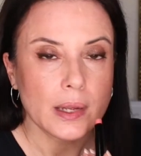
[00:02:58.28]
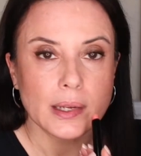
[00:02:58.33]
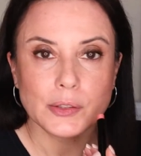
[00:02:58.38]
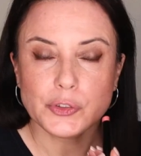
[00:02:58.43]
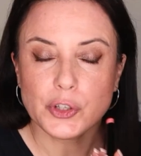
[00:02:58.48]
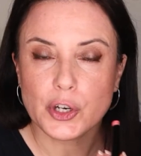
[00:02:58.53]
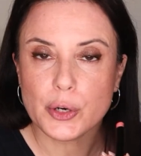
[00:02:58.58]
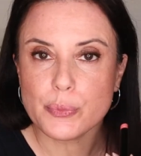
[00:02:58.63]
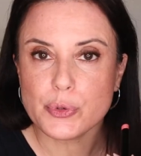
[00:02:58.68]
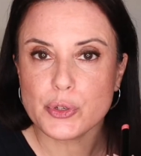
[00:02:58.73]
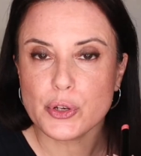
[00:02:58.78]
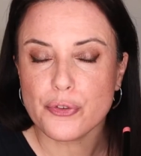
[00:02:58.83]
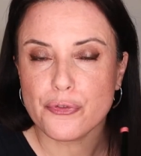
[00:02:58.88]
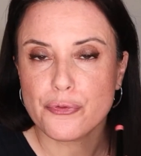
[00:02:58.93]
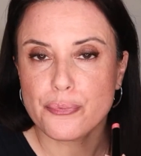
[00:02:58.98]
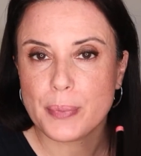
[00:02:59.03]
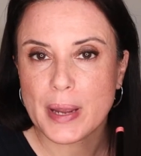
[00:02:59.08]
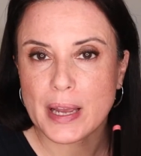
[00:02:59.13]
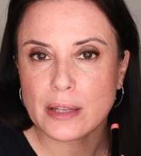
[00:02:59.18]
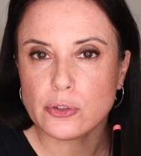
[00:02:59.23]
In terms
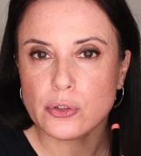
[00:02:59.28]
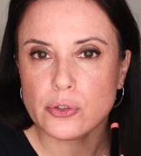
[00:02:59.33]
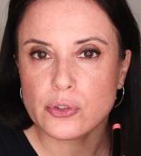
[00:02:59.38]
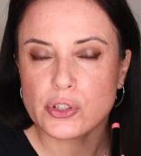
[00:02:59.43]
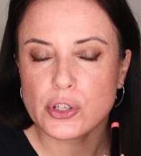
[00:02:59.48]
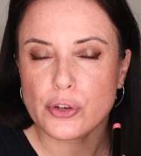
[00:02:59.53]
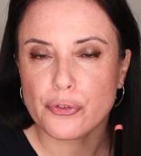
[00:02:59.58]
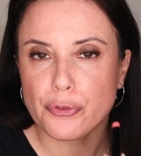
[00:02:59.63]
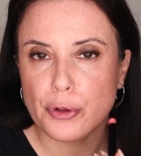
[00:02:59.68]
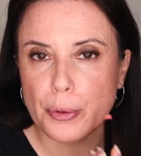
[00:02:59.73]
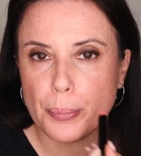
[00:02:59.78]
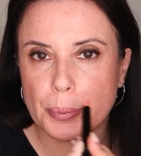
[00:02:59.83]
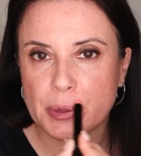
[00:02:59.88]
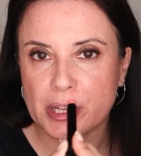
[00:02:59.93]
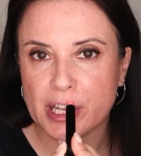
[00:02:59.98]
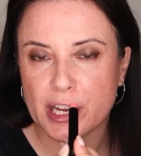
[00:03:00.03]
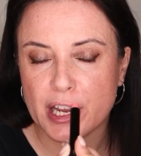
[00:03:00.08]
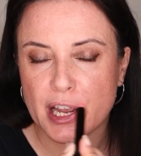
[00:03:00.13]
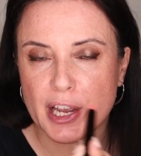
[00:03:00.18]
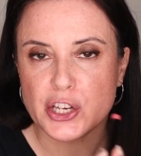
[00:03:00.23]
of methods of
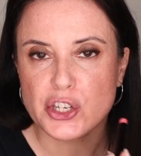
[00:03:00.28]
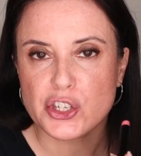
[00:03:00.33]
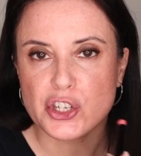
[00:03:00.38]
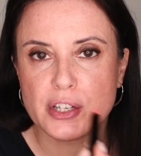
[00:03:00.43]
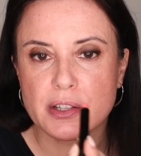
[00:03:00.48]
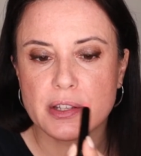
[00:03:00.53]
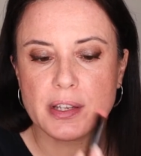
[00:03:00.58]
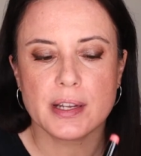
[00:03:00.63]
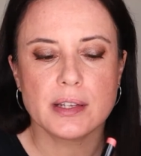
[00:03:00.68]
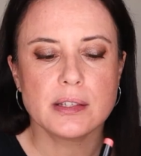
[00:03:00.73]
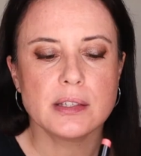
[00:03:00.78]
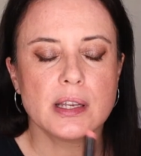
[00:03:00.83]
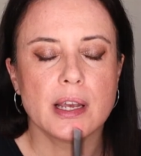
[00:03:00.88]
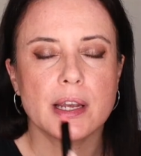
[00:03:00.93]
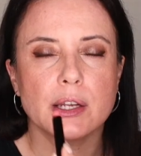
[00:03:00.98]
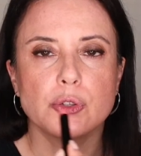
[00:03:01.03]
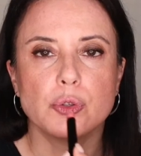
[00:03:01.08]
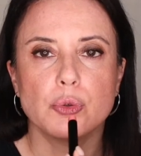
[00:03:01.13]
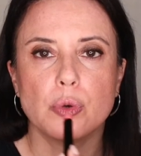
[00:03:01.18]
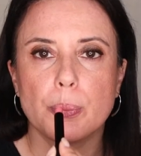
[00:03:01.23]
application, they
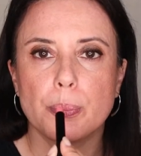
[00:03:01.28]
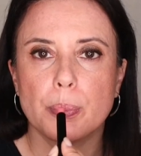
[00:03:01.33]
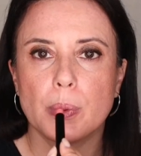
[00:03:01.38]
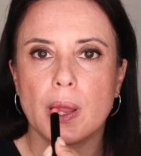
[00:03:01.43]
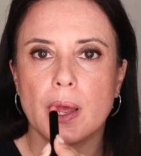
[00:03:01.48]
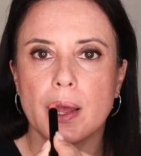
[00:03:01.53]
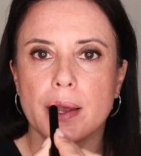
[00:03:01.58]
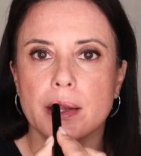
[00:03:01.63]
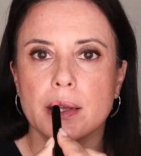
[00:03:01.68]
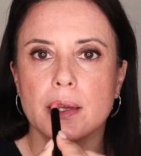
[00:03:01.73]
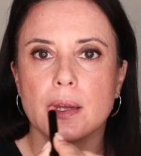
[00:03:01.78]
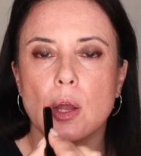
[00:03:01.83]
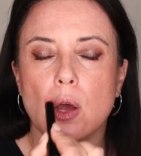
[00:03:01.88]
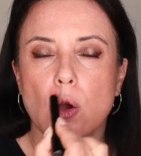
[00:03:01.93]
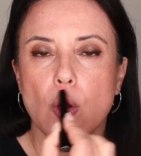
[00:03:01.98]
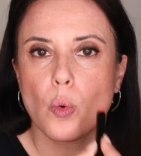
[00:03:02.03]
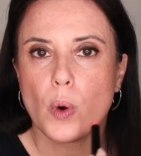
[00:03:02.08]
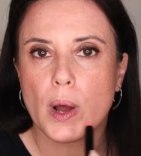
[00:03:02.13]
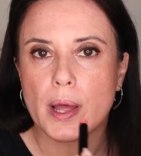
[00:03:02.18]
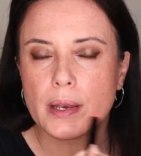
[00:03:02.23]
say to apply
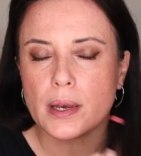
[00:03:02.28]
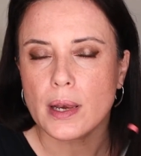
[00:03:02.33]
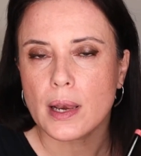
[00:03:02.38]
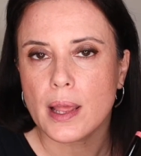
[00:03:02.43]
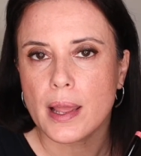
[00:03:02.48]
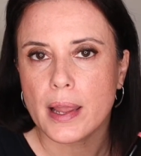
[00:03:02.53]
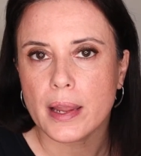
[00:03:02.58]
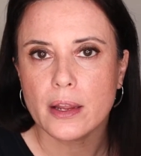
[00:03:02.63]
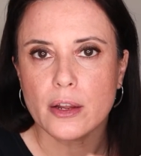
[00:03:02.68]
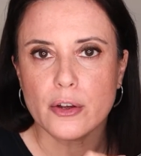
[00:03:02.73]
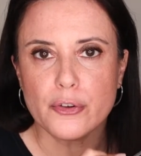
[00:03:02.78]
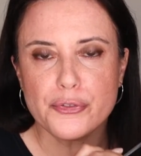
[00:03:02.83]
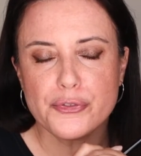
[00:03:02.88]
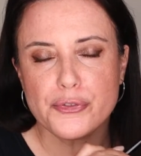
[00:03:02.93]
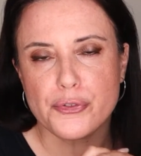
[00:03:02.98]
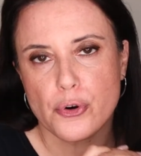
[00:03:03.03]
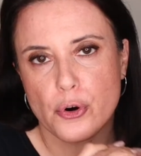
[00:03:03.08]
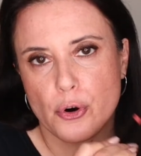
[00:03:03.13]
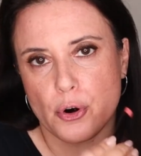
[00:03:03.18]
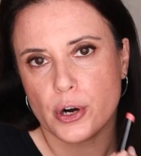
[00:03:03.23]
one layer
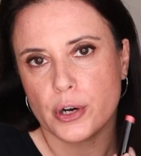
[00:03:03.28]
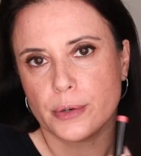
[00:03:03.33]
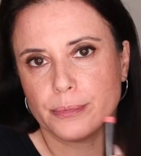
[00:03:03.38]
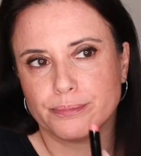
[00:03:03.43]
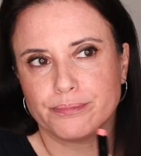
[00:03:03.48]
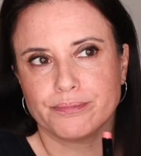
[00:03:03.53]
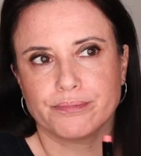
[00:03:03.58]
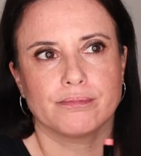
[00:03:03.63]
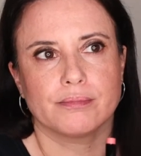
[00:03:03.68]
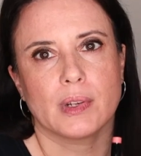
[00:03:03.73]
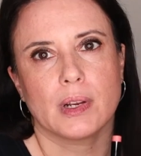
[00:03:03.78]
for